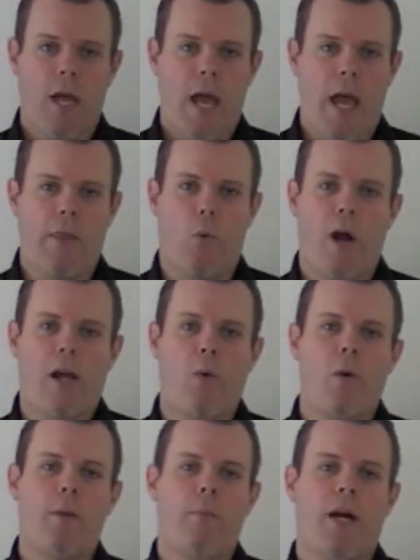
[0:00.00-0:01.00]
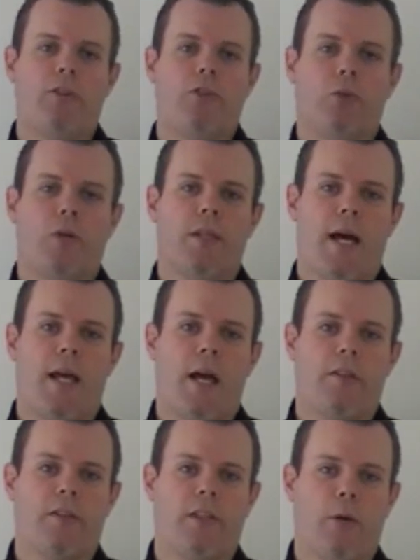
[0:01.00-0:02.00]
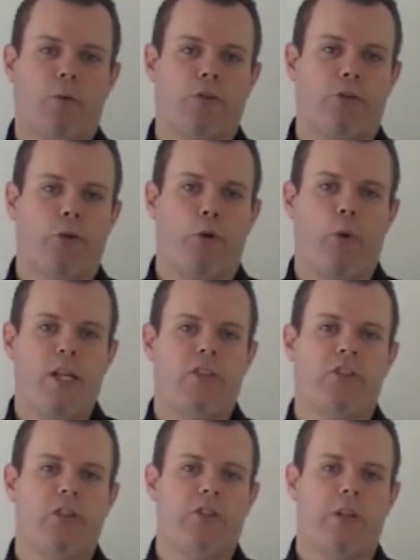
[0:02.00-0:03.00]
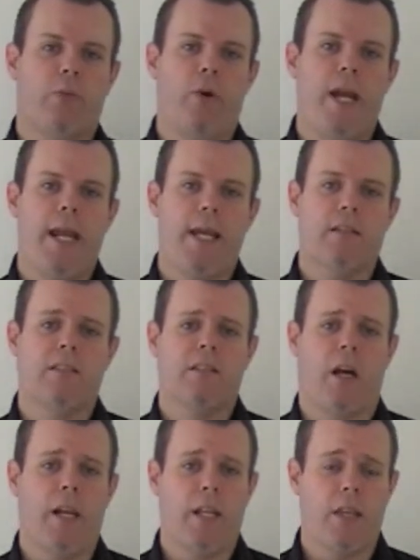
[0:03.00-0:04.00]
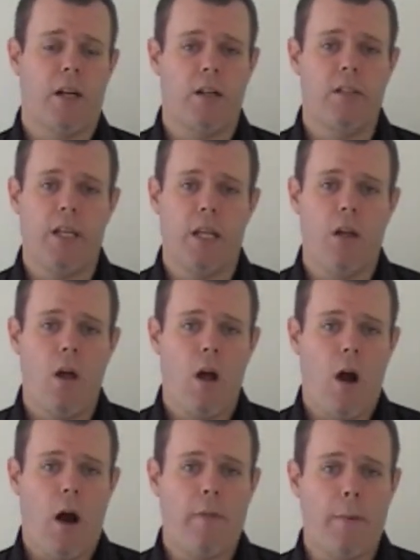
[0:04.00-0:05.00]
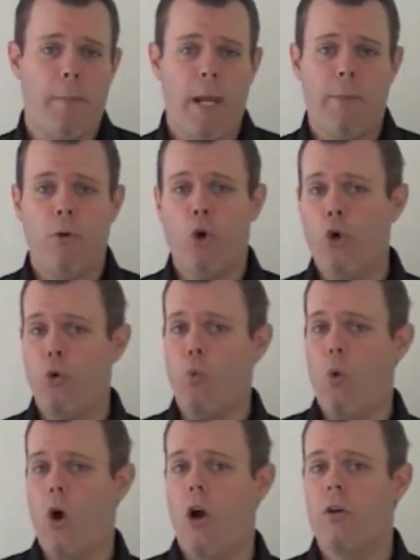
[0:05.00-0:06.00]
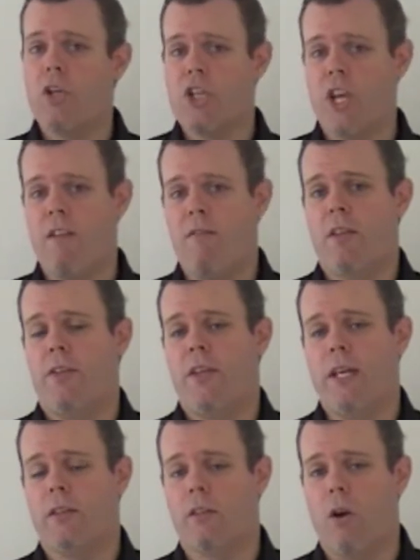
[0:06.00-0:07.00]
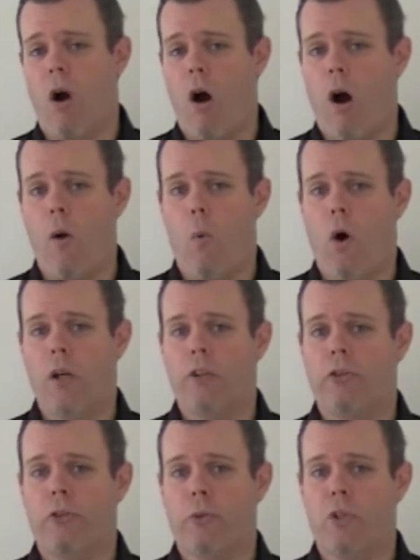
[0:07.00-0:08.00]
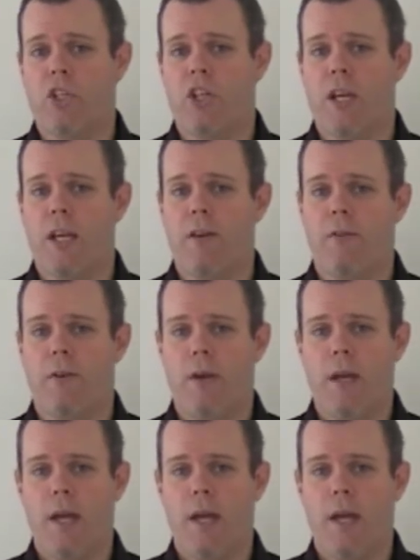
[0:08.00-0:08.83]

And the way I went about doing that, as I said, was through the research and reading and studying that I did of the people who were achieving the things that I wanted to achieve.